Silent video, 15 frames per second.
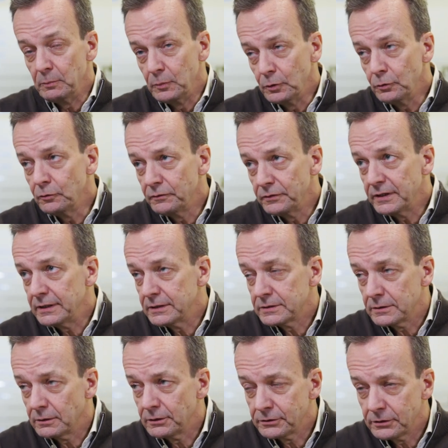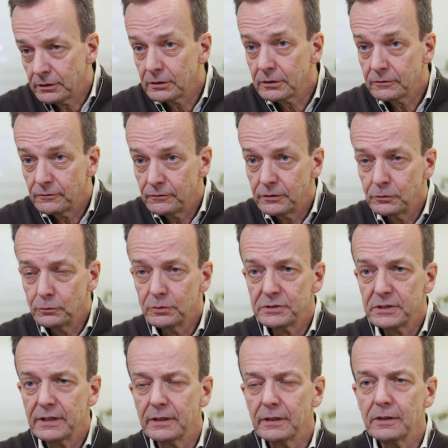move these alternative fuels
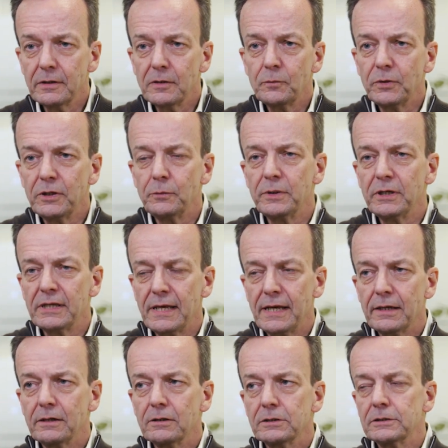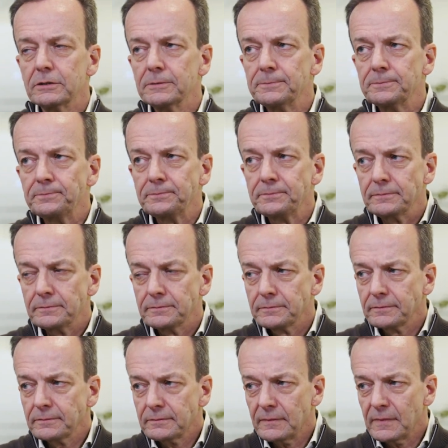in, we cannot,
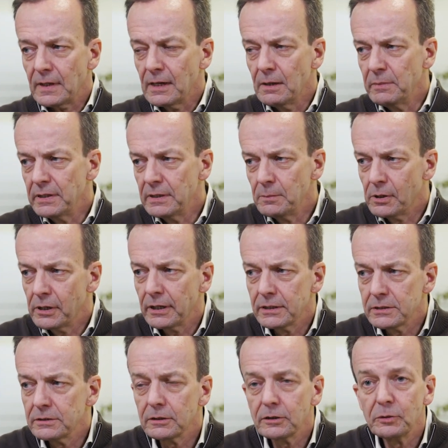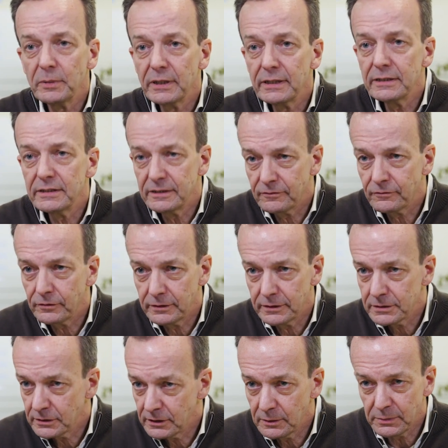I mean, the market is not going to be any different.
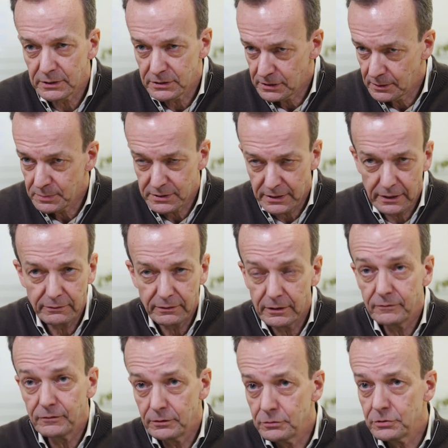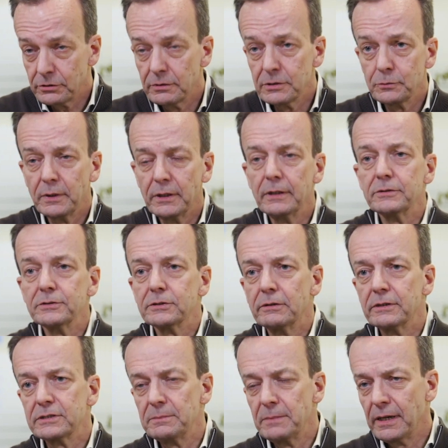There's going to be ships there in the future as well. So
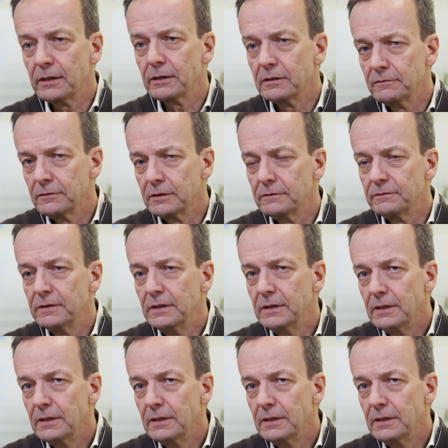it's a matter of